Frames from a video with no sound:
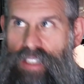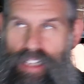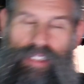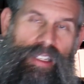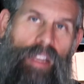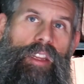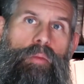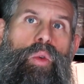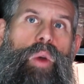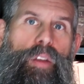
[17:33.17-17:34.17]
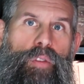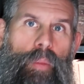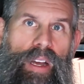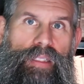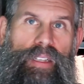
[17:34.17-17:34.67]
and sent them away from
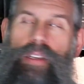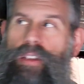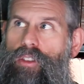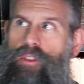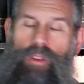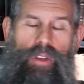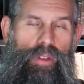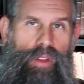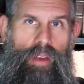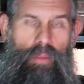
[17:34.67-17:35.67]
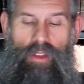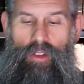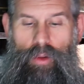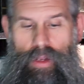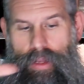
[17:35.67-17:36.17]
Isaac. Do your thing, but
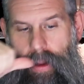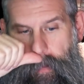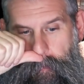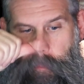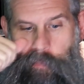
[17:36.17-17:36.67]
do it there.